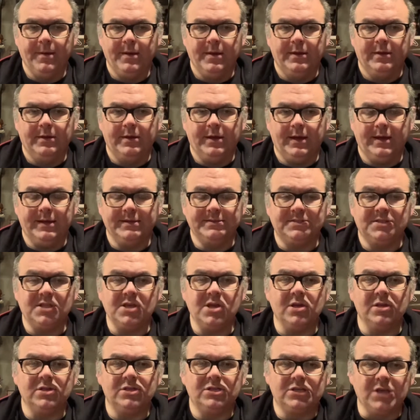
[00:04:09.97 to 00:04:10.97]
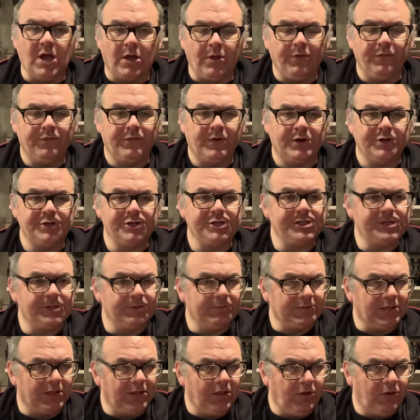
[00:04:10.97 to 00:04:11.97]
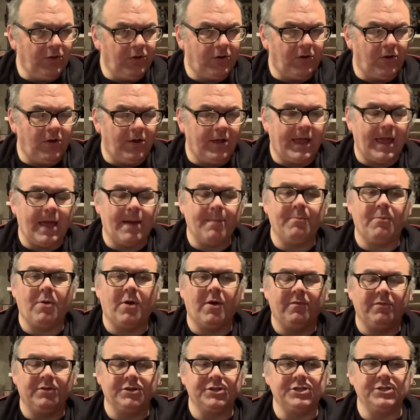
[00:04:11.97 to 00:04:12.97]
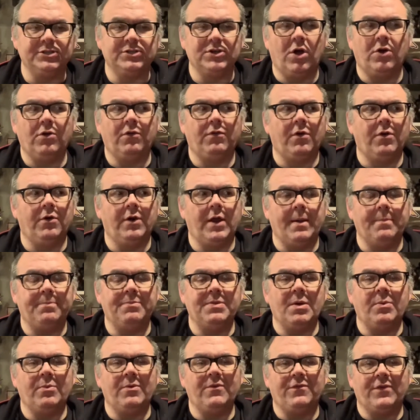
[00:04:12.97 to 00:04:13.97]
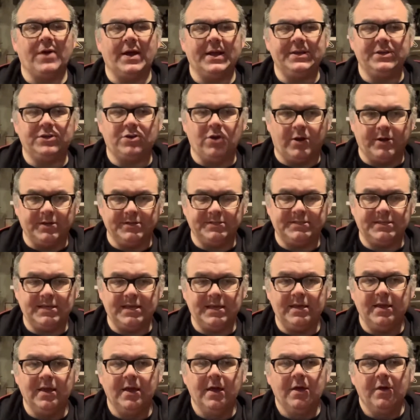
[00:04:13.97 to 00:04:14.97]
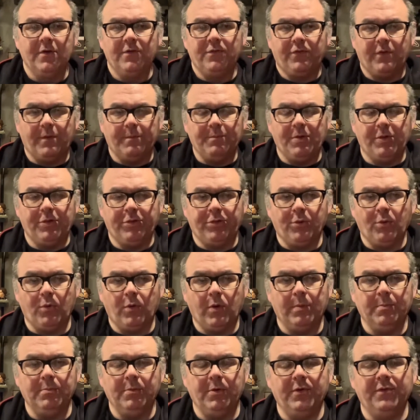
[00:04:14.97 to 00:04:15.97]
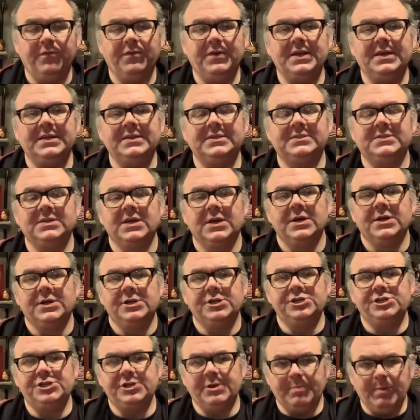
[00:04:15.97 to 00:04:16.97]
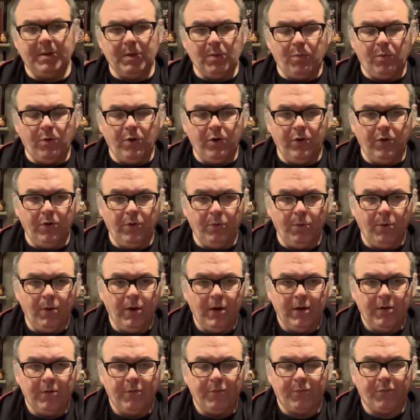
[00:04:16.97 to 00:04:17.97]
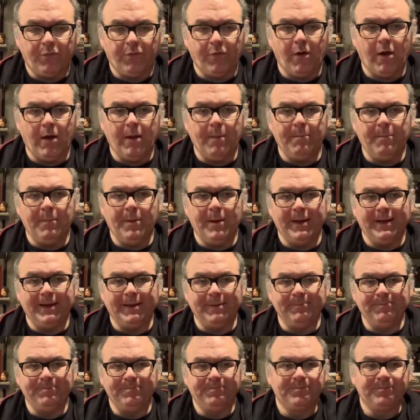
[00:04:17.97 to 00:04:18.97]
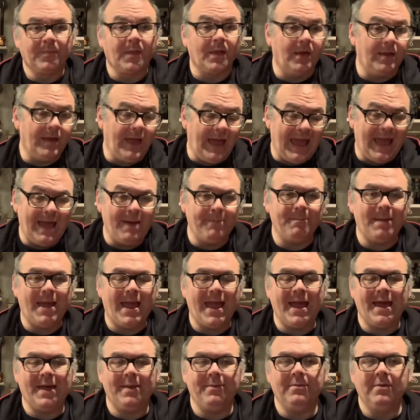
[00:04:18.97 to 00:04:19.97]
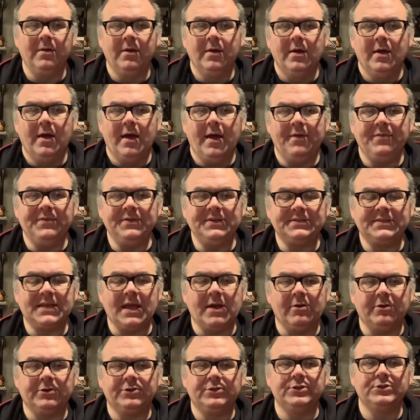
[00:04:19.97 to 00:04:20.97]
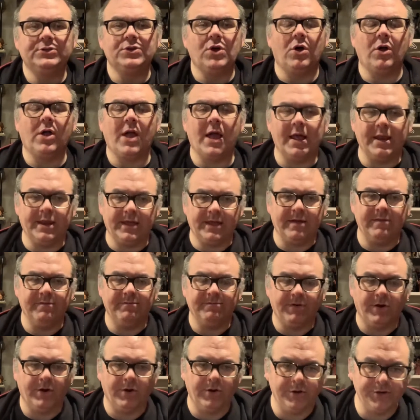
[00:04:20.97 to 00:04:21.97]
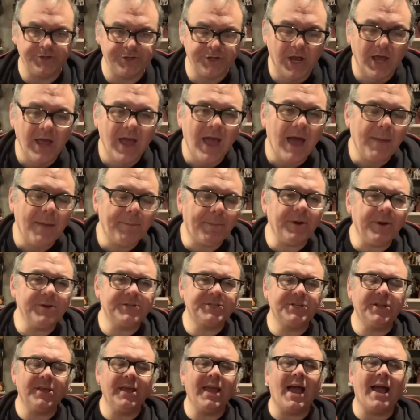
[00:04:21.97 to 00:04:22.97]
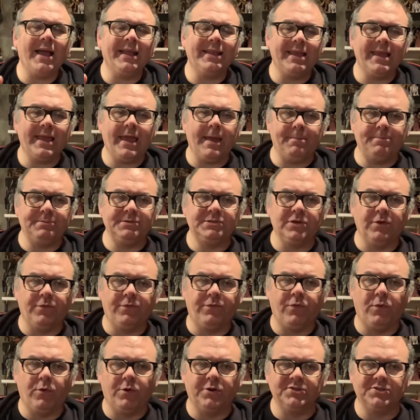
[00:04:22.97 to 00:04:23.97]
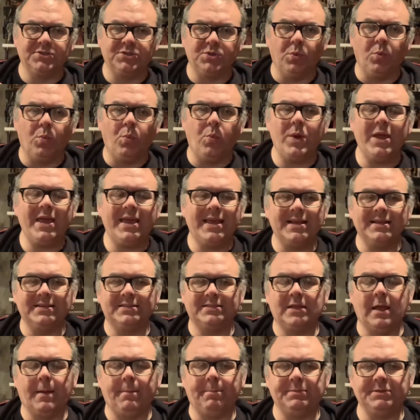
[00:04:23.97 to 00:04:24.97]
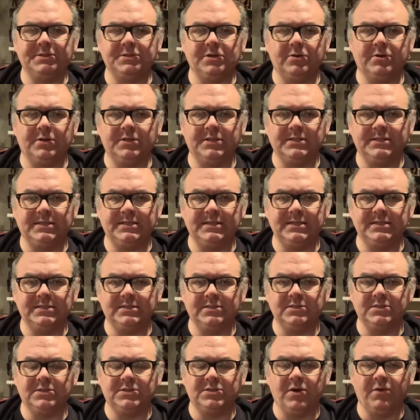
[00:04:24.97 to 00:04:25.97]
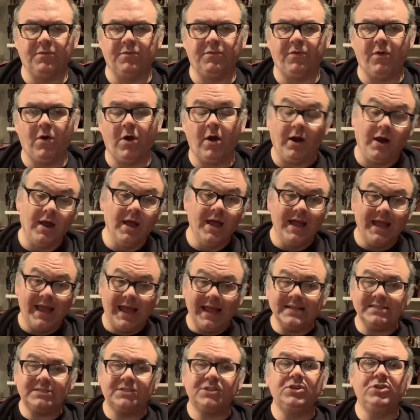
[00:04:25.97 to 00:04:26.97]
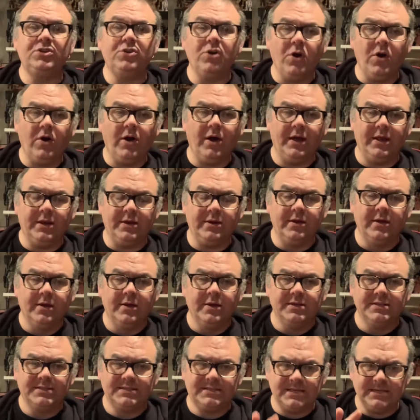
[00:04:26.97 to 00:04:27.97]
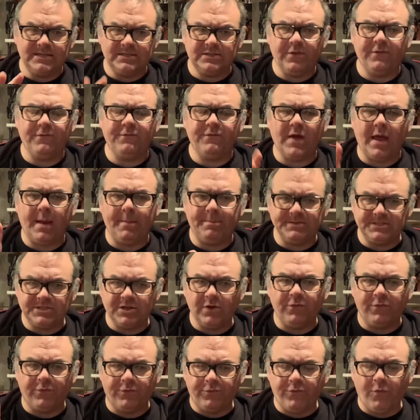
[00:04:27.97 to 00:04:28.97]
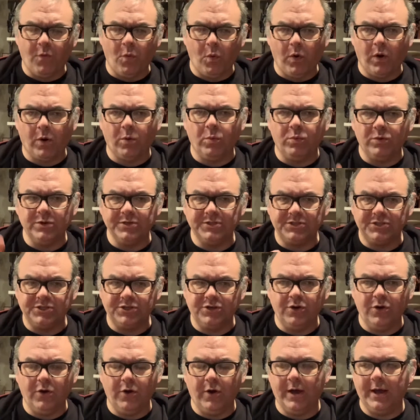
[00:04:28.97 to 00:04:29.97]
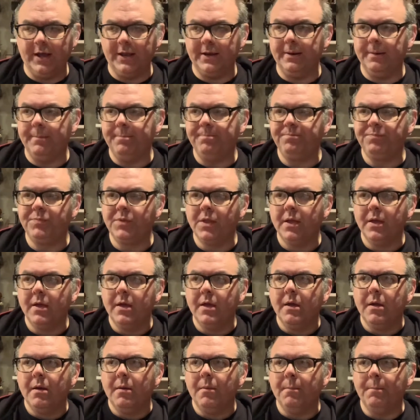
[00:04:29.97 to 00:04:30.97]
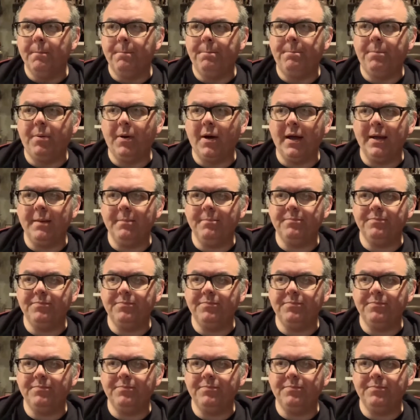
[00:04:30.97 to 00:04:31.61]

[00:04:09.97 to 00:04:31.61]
It's the adult version. She was a little girl in Captain Marvel. She's all grown up. And then we find Darcy from the Thor movies, Jimmy Woo from Ant-Man, and these characters all kind of converge. Personally, I think episode 4 is the weakest episode of the season so far. It's good. Episode 4 was good, but